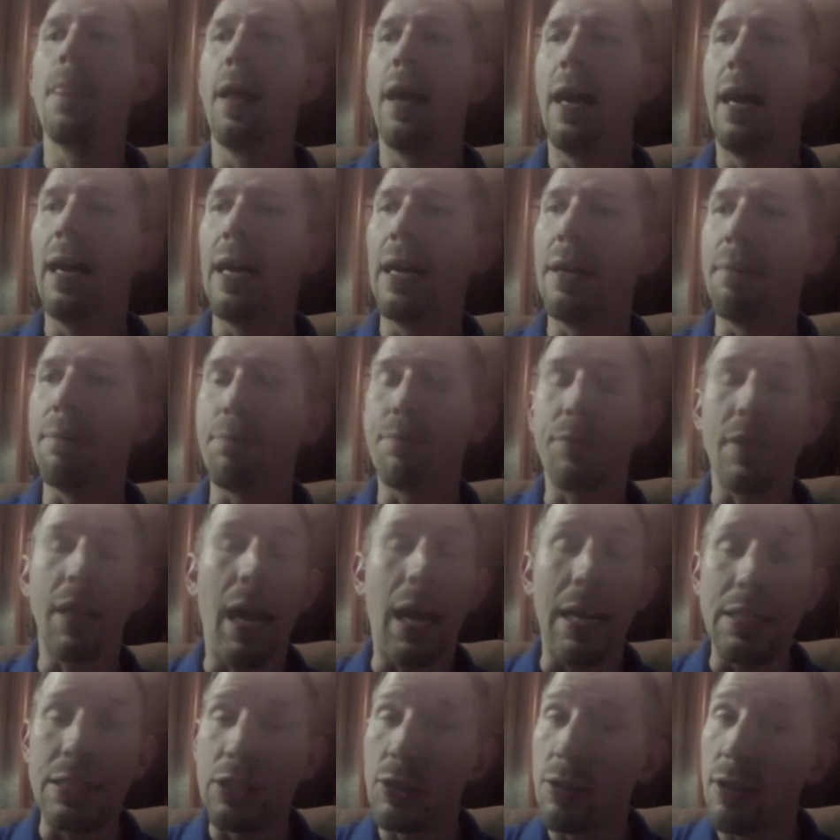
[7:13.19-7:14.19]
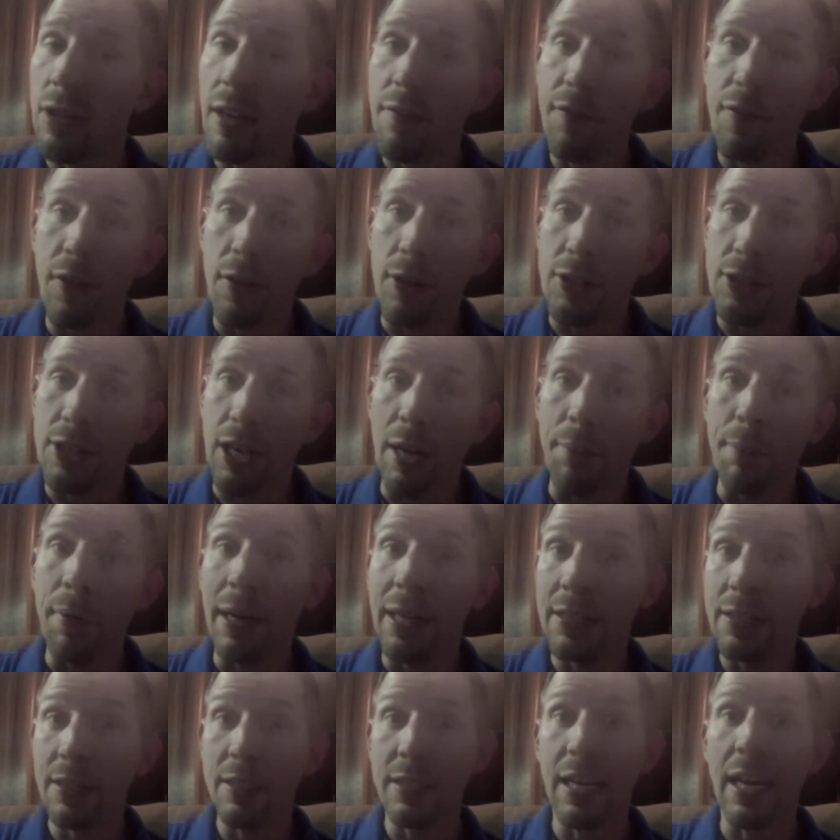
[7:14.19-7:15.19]
um, I do love Photoshop.
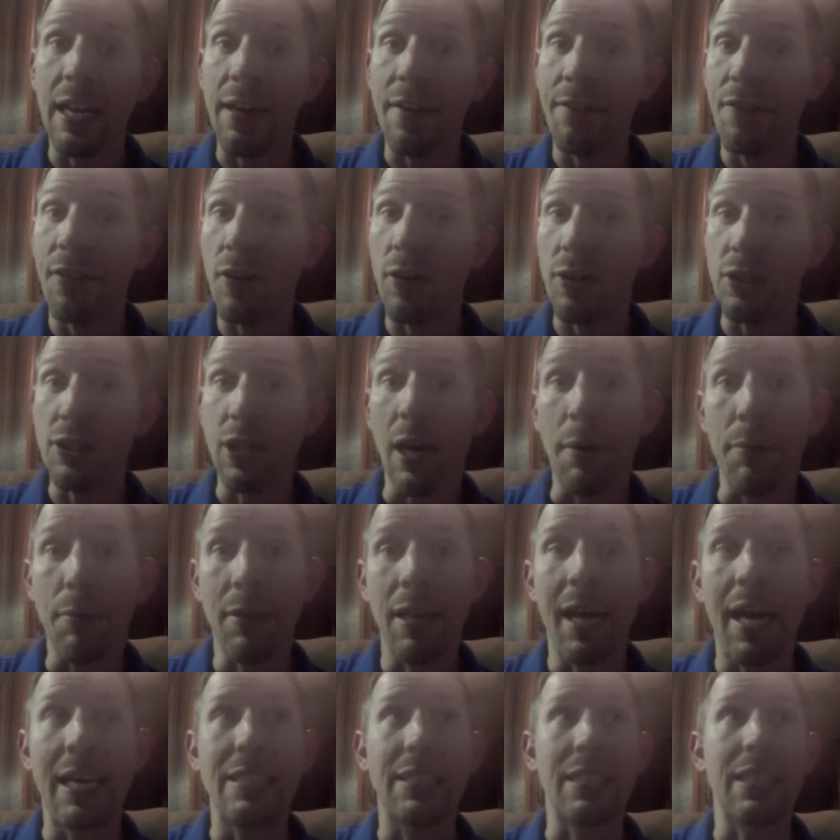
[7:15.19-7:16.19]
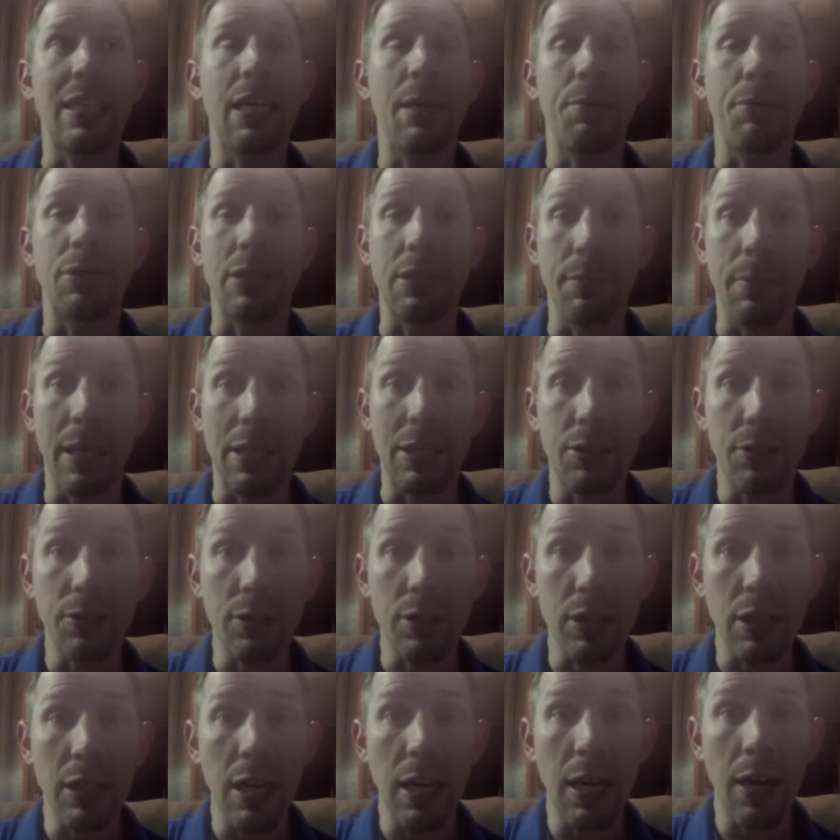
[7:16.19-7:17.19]
I did take a Photoshop class a couple
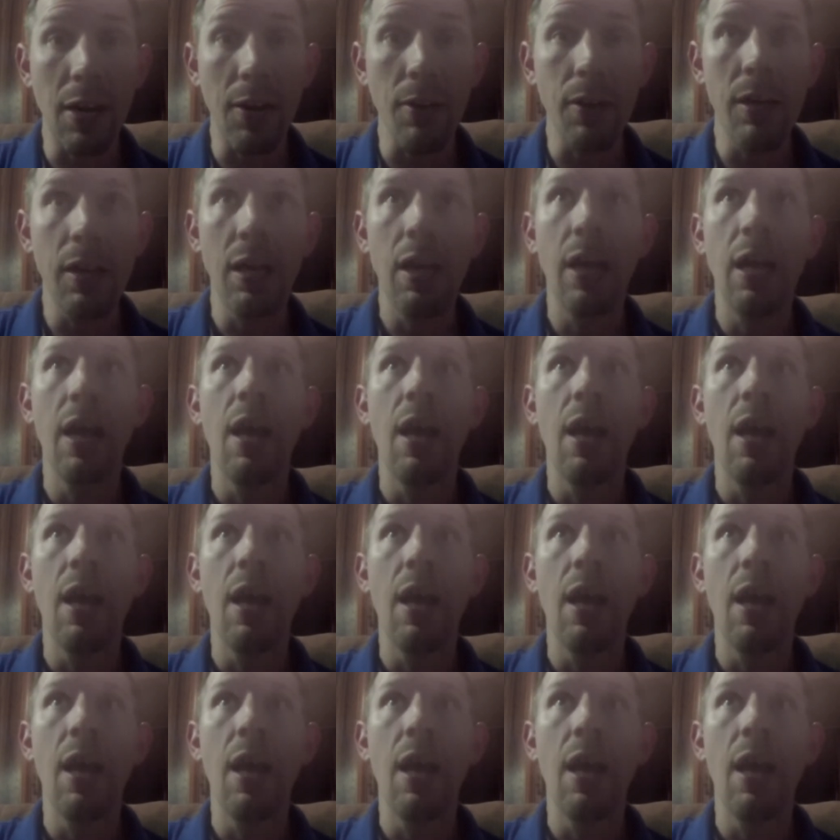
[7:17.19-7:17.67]
semesters ago,